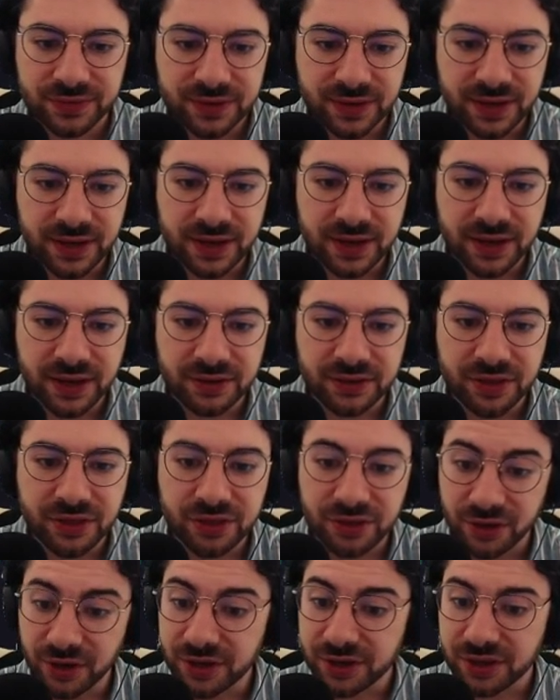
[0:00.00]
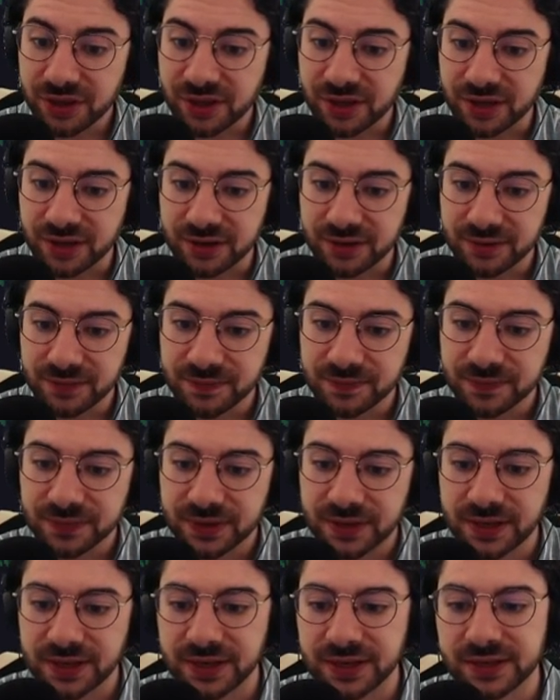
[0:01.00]
uh, the third thing
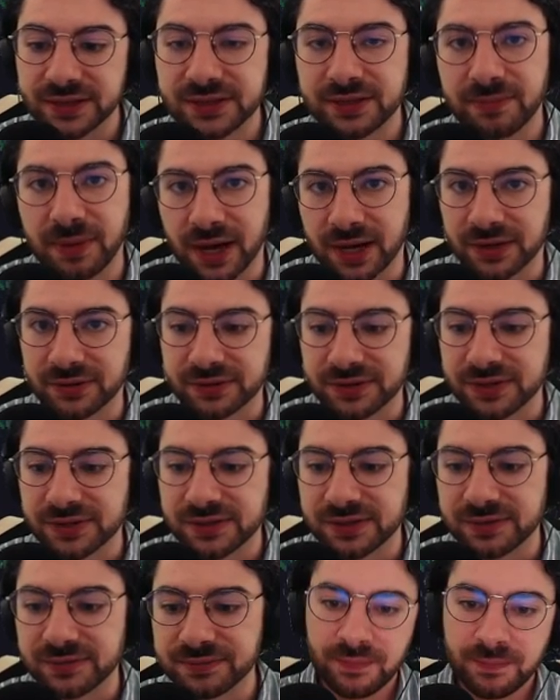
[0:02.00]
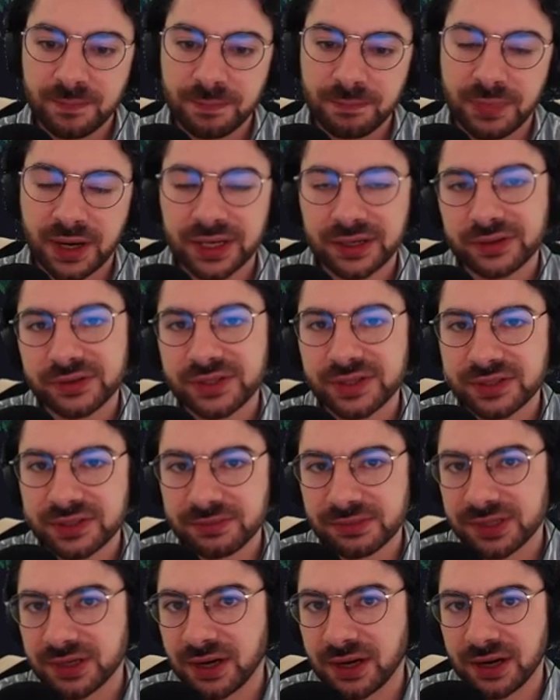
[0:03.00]
is the particle system. Particle
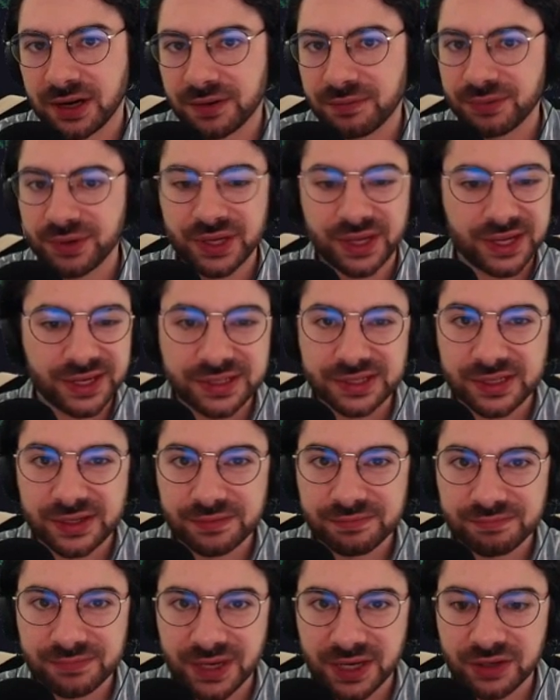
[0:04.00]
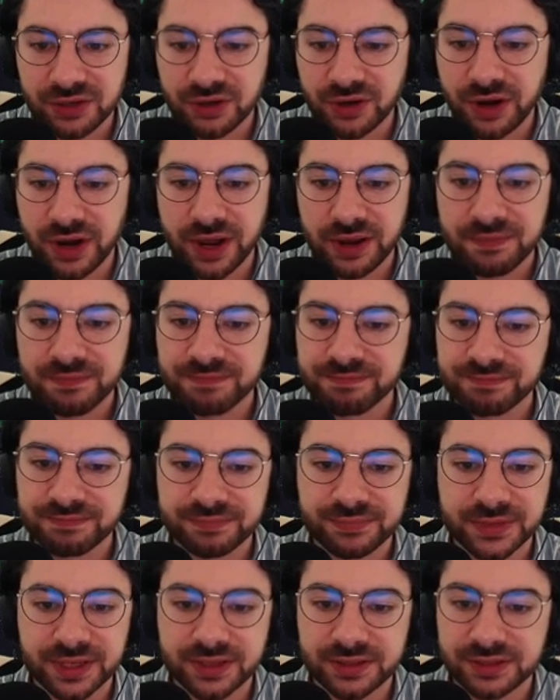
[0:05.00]
systems are pretty easy in Unity.
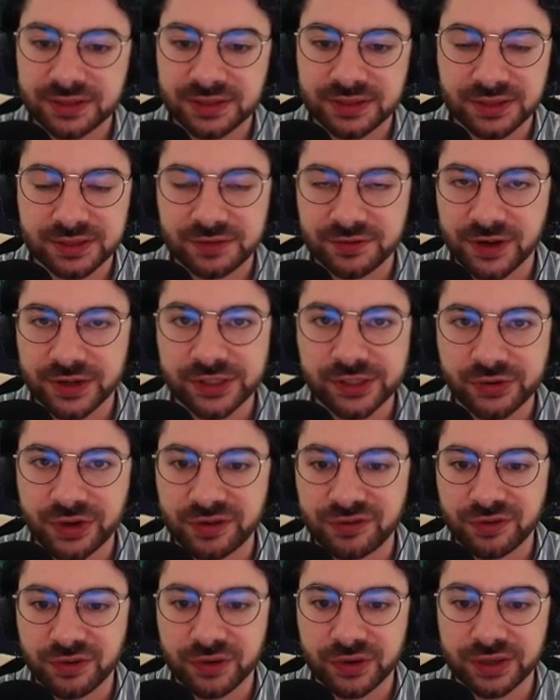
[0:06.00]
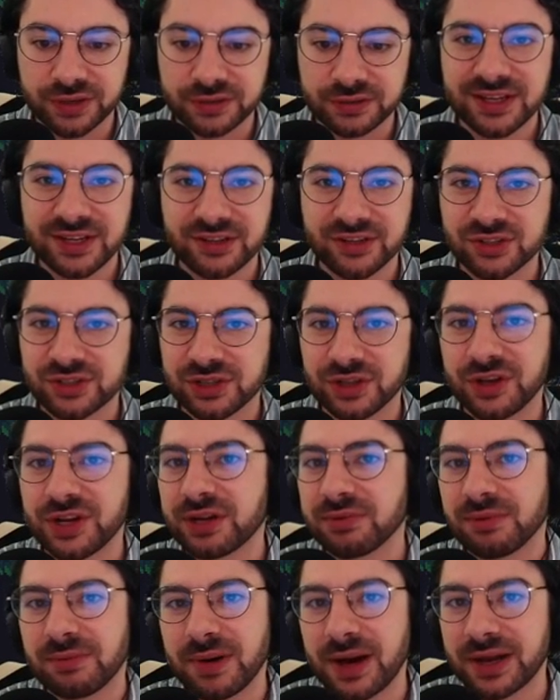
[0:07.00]
It's, it's very straightforward. You just load
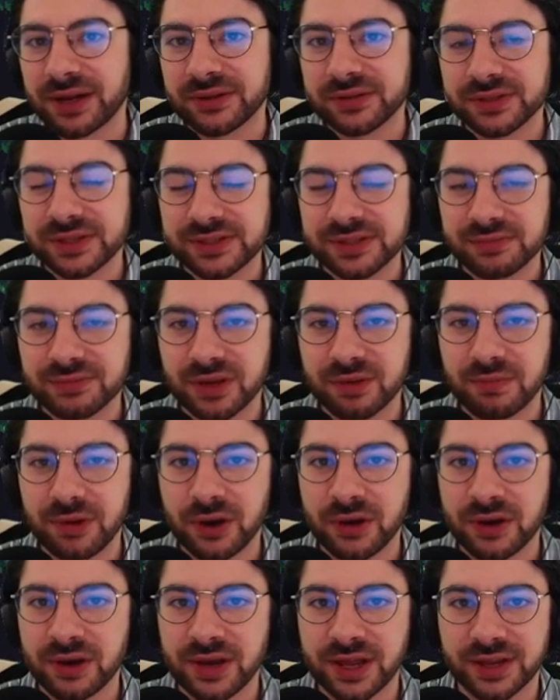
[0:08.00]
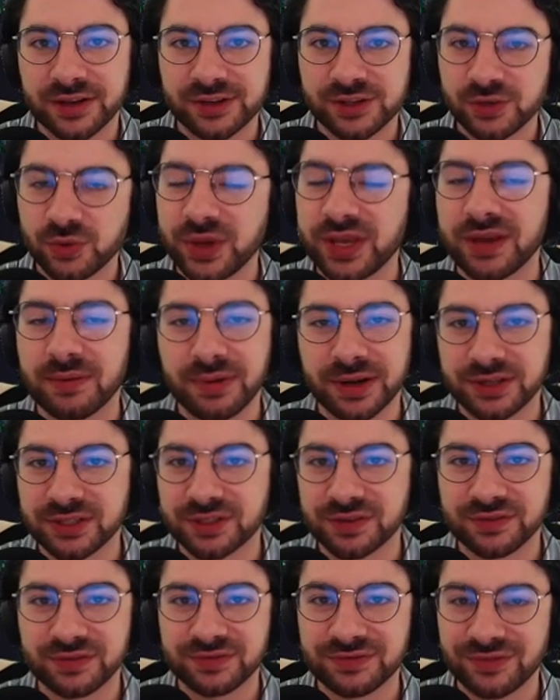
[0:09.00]
up a particle system component and tweak a bunch
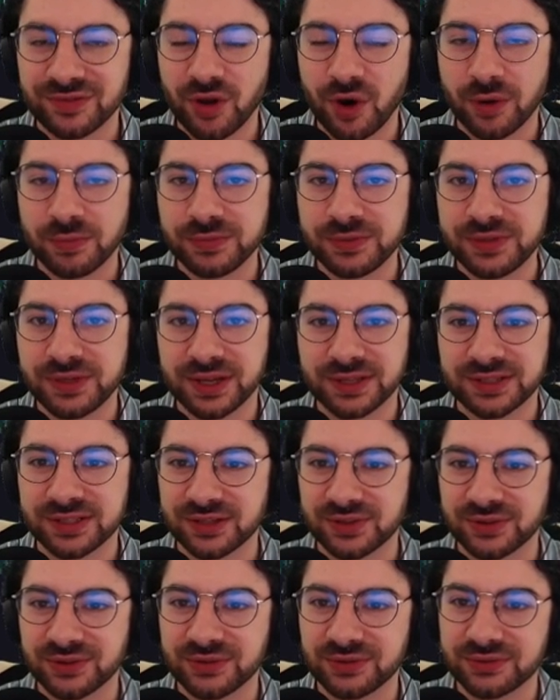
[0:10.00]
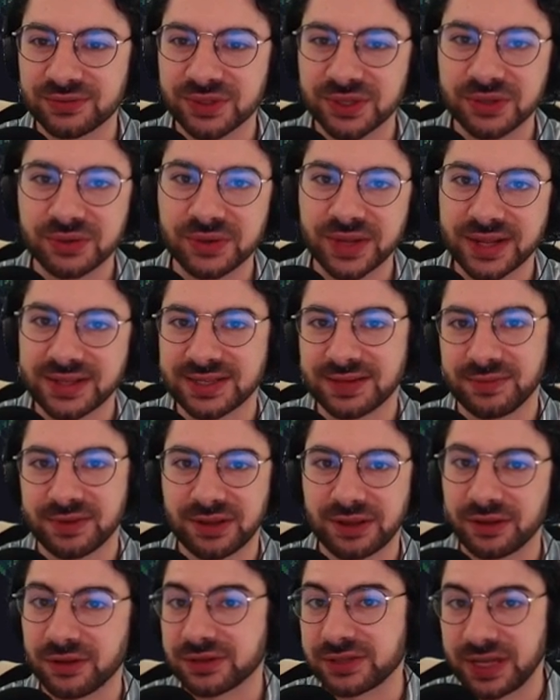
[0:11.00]
of knobs until you get something
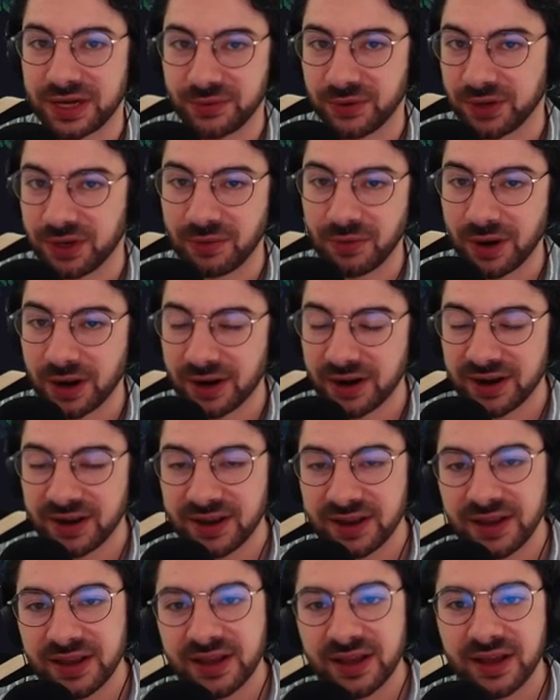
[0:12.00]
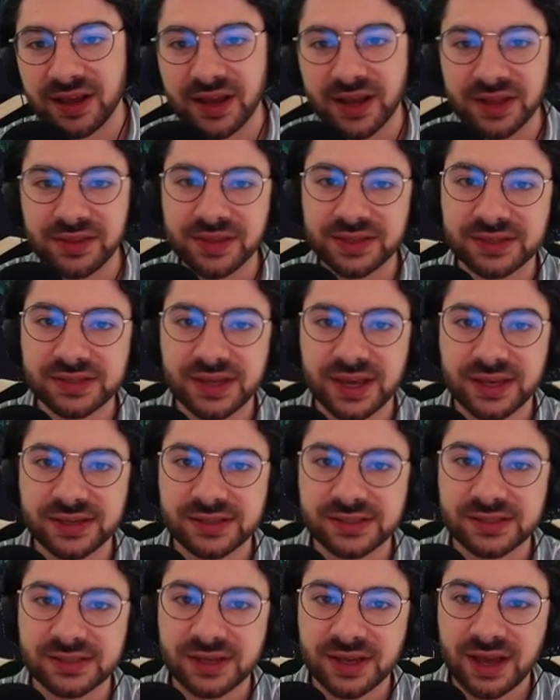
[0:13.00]
that looks like what you want. Uh, in this
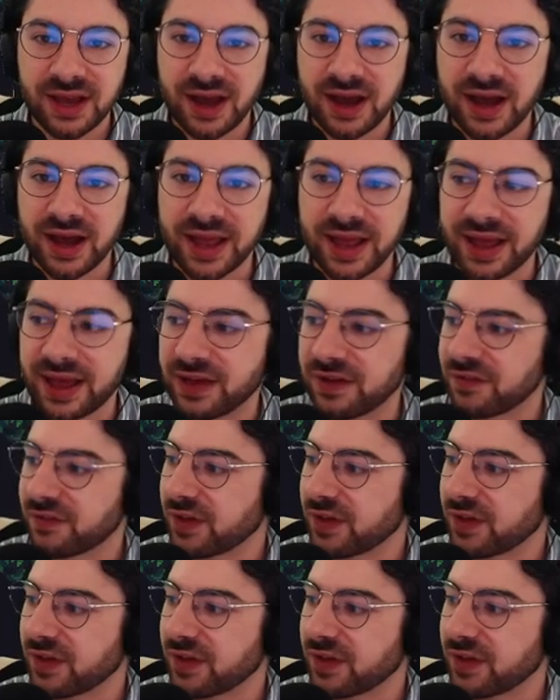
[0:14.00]
case, I have